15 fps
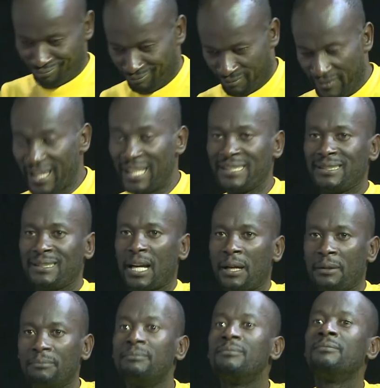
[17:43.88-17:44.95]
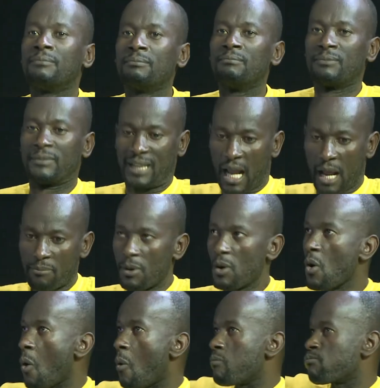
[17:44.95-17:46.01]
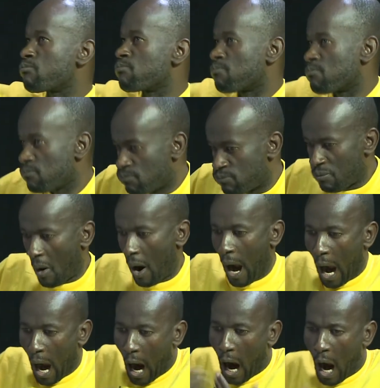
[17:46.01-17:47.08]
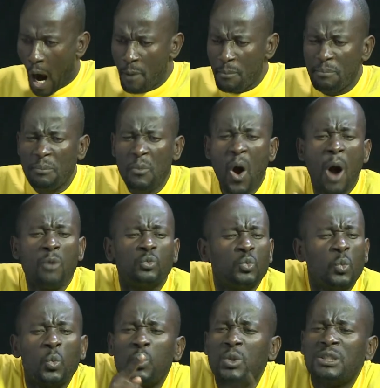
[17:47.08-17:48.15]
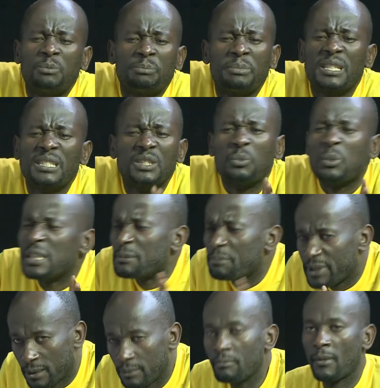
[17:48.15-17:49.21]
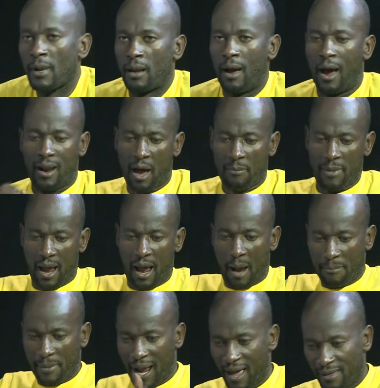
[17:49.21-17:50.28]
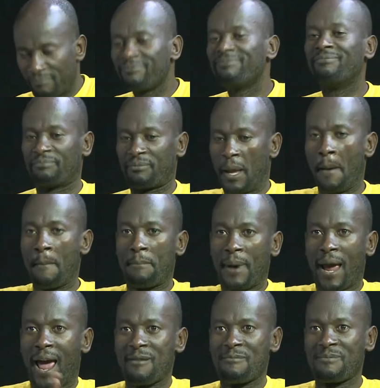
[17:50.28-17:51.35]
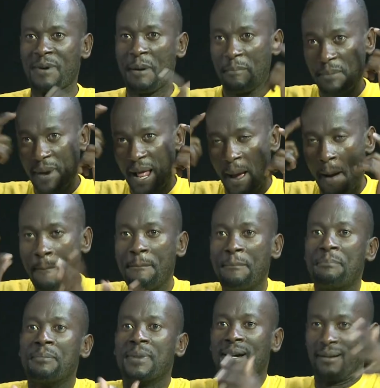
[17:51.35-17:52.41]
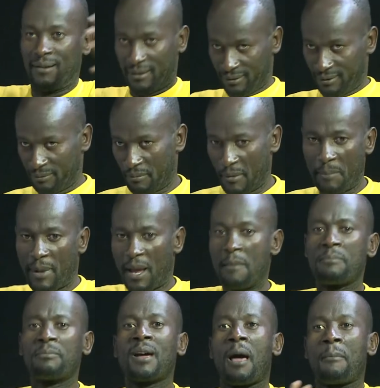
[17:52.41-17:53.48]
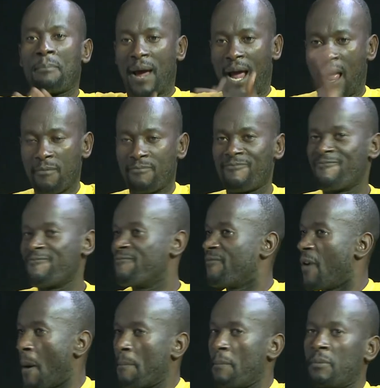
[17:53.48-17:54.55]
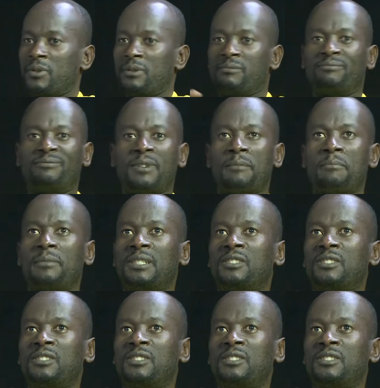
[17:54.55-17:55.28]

especially focusing on the area of livelihood. If you're interested in particular livelihood activities, find someone who can help you out with that particular skill so that you can grow up. For instance,